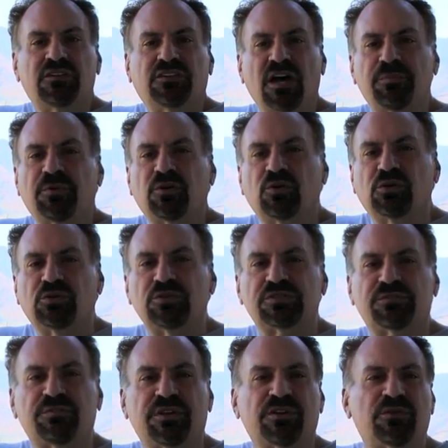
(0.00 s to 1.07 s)
Topical
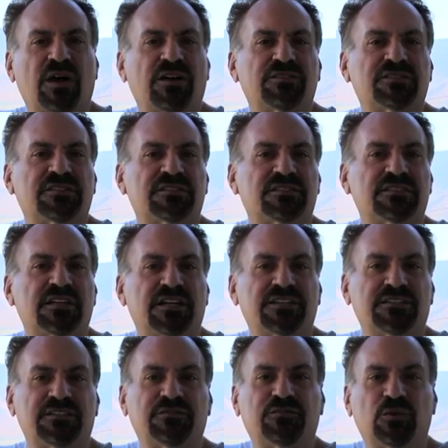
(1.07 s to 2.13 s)
glues have been around since the
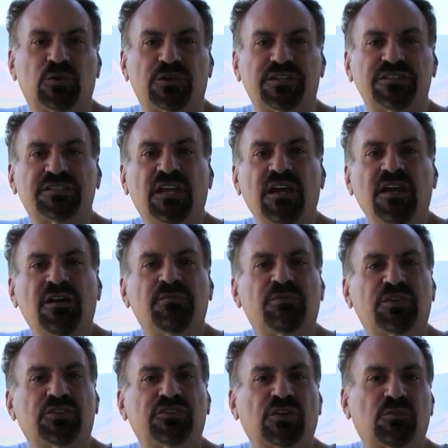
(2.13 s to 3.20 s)
1940s,
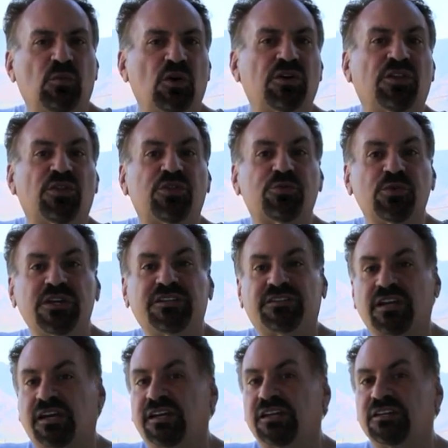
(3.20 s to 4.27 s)
but it took more than 3
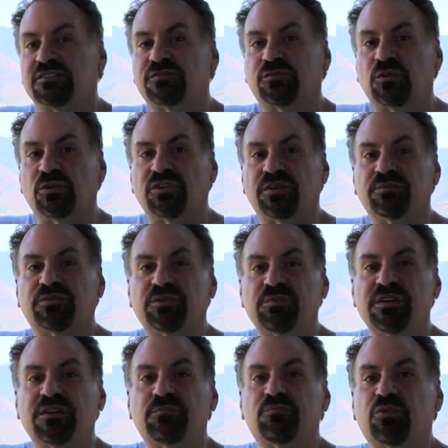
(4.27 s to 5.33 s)
decades for them to
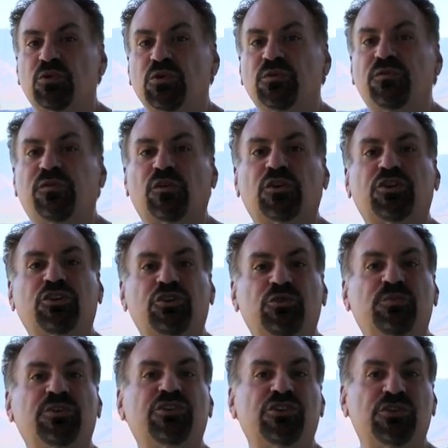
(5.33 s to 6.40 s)
be approved for
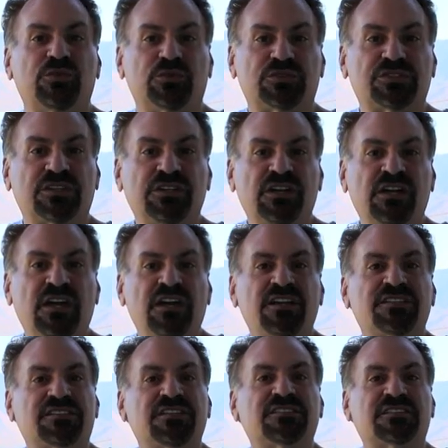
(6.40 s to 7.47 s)
human use.
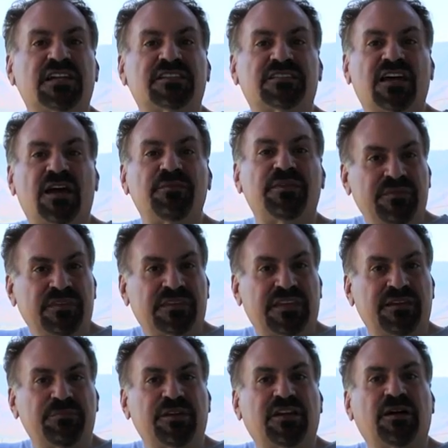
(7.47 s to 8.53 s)
Since that time,
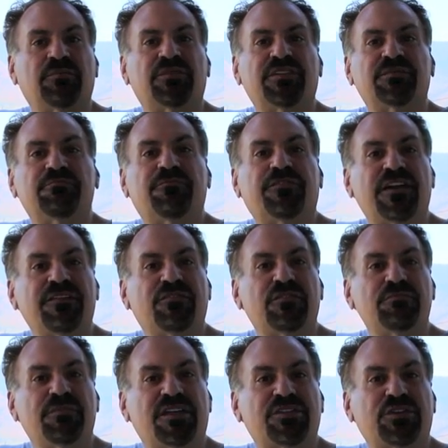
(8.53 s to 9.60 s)
they've become the
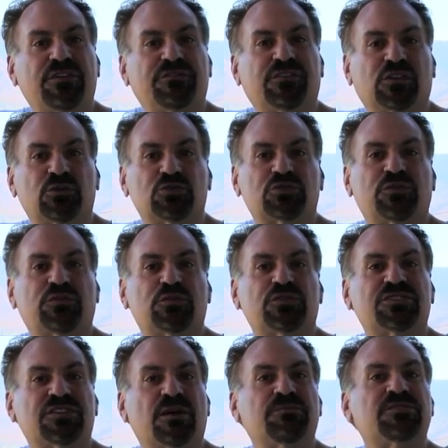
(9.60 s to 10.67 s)
favorite method of closure for
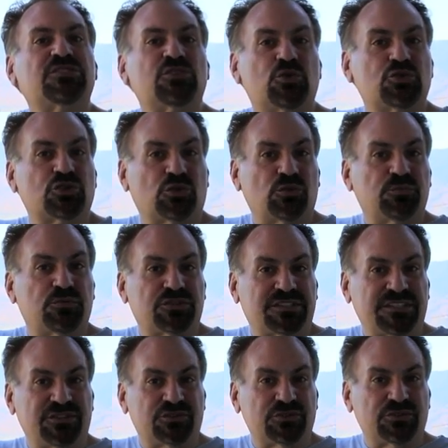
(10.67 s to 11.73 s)
some surgical
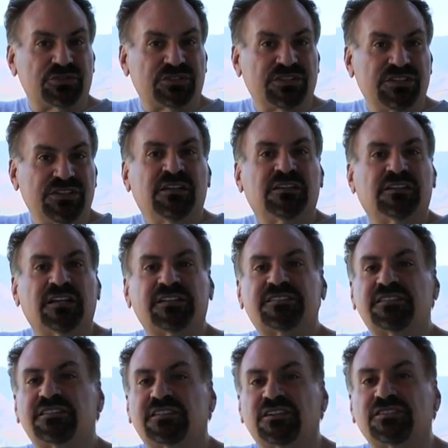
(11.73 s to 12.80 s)
procedures.
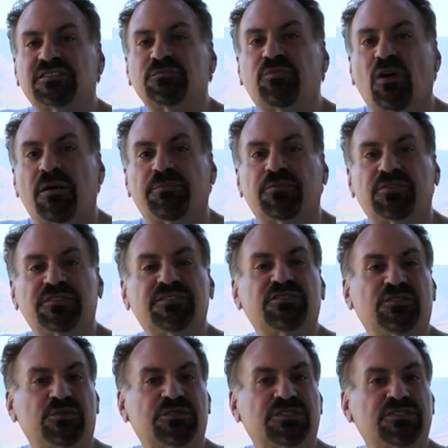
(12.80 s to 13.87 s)
Let's discuss the properties
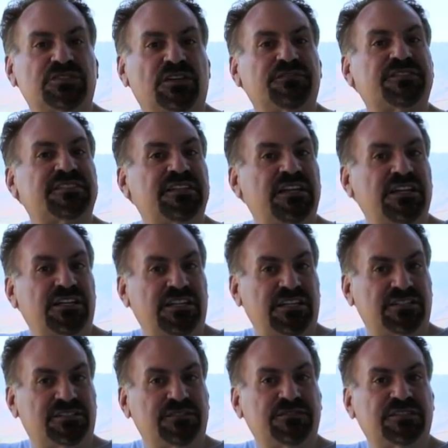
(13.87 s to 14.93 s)
and uses of skin
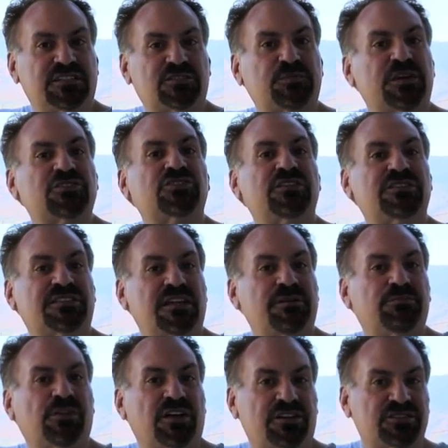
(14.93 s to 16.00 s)
adhesives, especially as
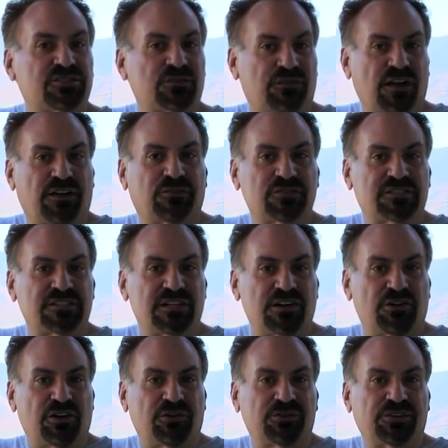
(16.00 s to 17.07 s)
they apply to survival
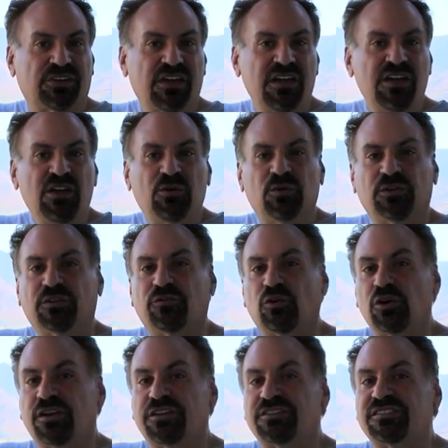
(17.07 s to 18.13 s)
scenarios. We'll
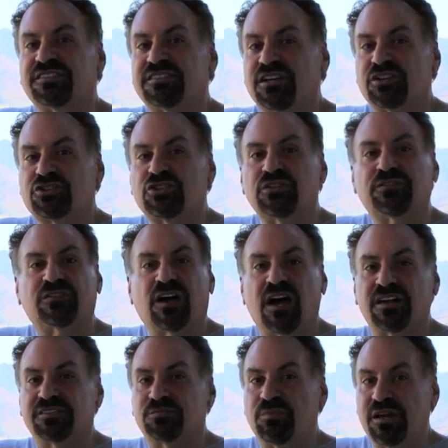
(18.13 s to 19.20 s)
avoid a discussion of
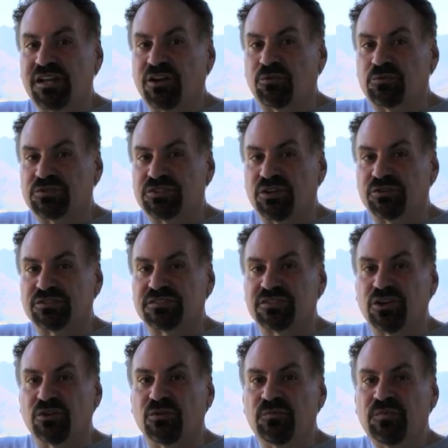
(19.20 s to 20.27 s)
cosmetic results,
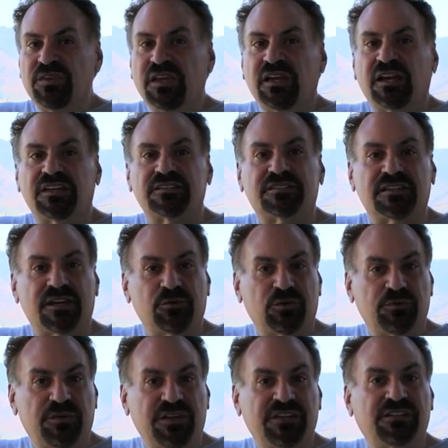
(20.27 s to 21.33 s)
though, as they
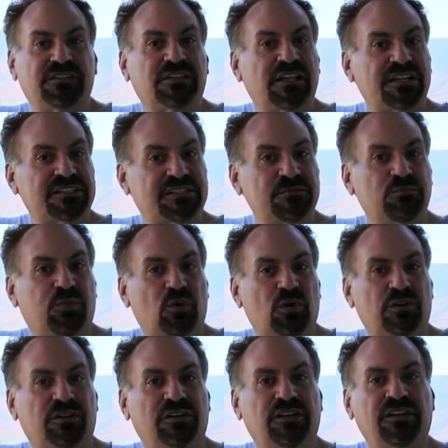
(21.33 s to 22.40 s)
would be less
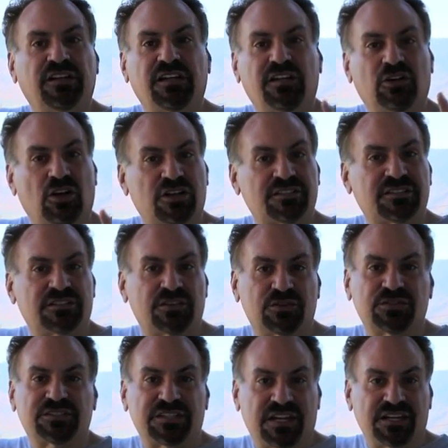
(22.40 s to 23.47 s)
important in
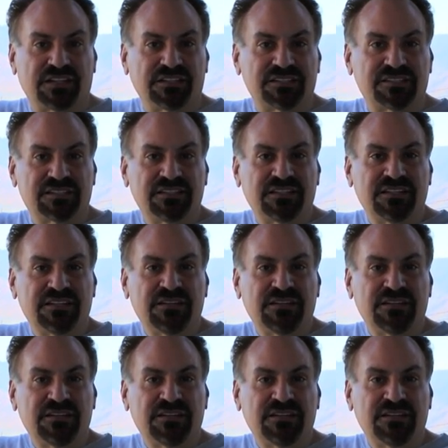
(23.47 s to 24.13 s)
austere settings.